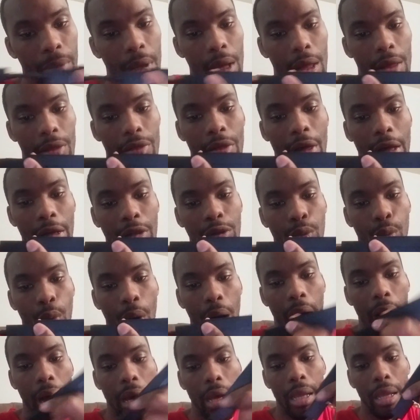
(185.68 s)
That's
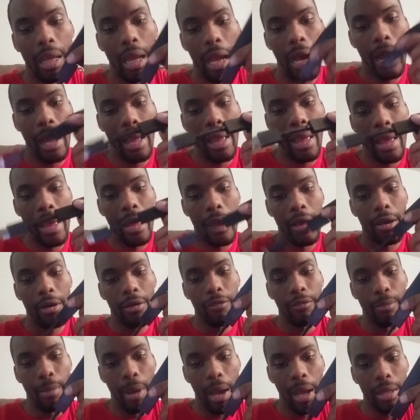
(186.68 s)
why I
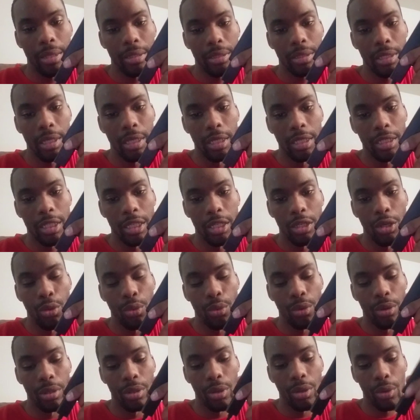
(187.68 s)
have my extension
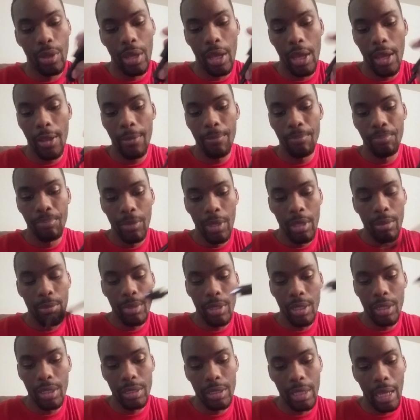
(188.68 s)
on, okay?
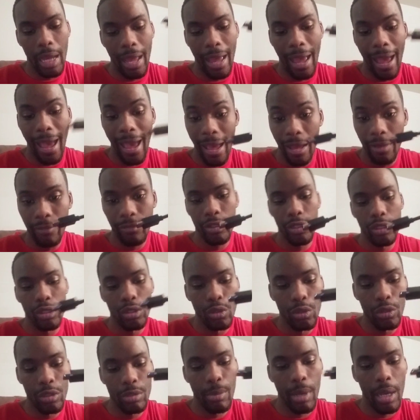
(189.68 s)
Because I have to
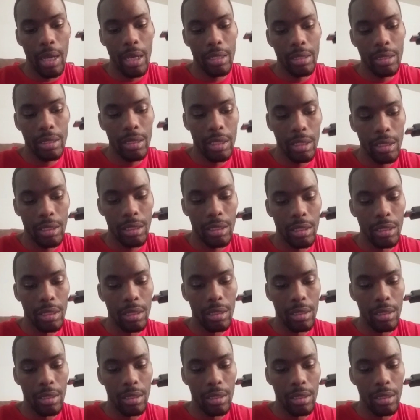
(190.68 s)
use my extension.